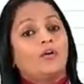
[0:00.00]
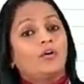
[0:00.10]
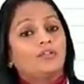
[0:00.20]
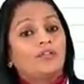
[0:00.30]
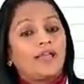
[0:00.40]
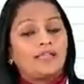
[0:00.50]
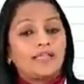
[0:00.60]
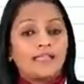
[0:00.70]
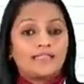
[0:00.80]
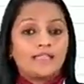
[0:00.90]
on the right
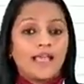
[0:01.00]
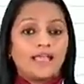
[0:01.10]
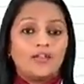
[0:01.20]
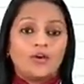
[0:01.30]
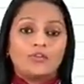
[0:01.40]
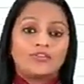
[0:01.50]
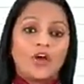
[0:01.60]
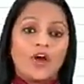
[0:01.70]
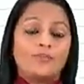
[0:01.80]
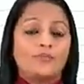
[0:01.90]
hand side on
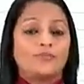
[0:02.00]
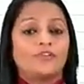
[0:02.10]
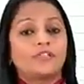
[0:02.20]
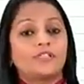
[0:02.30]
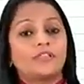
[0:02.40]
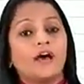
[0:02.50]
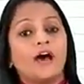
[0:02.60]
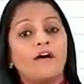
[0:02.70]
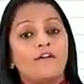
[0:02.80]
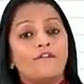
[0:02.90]
top you've written
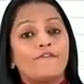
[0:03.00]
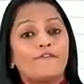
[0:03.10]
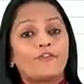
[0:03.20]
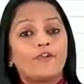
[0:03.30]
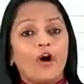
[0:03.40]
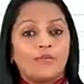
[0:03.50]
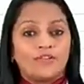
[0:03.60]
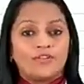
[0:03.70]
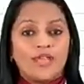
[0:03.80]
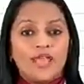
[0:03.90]
the from
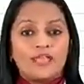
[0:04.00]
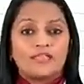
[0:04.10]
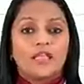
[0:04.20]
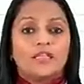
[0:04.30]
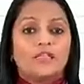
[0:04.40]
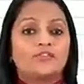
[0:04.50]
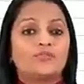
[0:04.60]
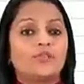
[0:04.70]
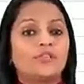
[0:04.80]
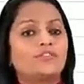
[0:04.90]
address. Now
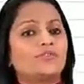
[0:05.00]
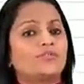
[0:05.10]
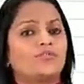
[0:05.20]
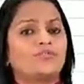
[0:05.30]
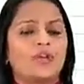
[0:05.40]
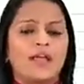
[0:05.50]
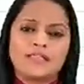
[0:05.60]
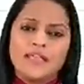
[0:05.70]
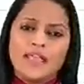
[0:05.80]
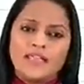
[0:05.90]
students, you could
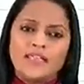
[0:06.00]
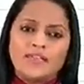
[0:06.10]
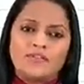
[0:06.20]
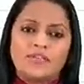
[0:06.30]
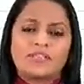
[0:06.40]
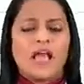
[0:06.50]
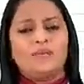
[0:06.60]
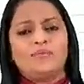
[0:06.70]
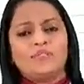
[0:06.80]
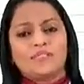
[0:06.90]
write any address.
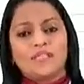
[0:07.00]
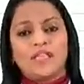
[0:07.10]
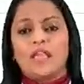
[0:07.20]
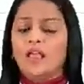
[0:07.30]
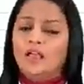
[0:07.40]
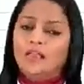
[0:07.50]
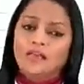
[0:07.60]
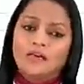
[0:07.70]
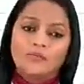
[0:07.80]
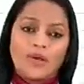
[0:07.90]
I would say
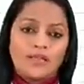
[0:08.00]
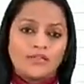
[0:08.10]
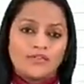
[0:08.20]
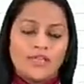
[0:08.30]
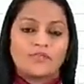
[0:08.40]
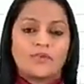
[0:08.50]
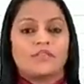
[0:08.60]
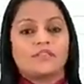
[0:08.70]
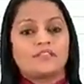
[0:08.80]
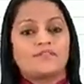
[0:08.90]
learn one address,
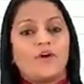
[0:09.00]
whether it's